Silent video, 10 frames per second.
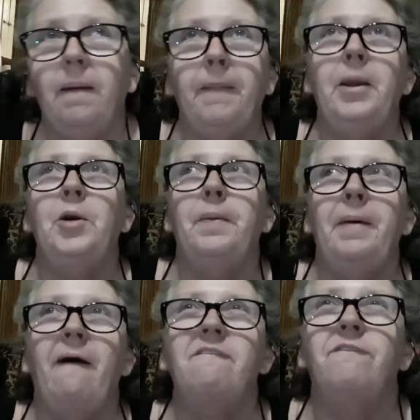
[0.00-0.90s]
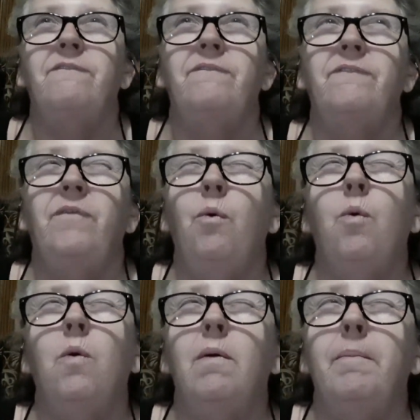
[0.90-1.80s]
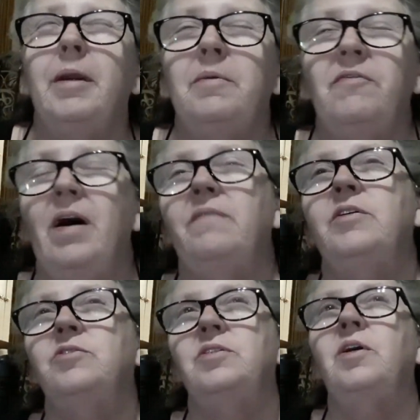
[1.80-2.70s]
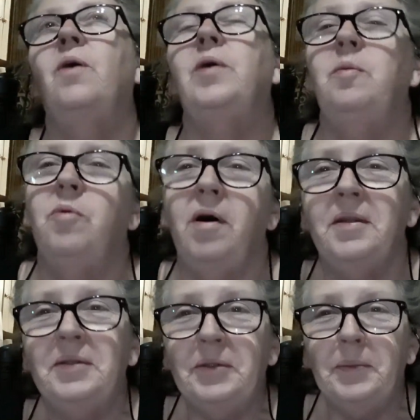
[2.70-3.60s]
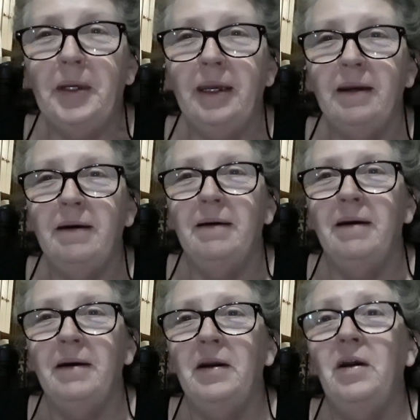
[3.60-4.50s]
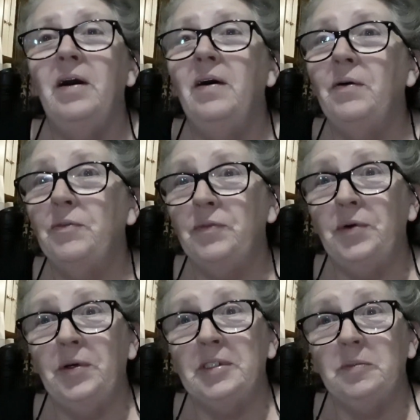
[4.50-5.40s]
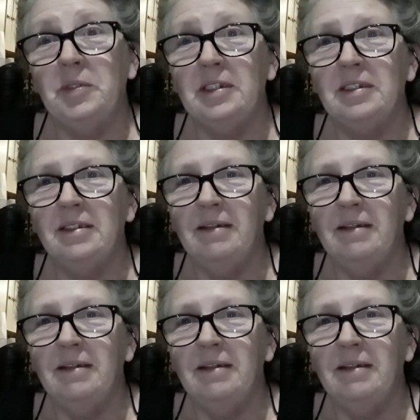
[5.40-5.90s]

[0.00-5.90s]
Here about 4, maybe 5 years ago, he brought it to me for Christmas,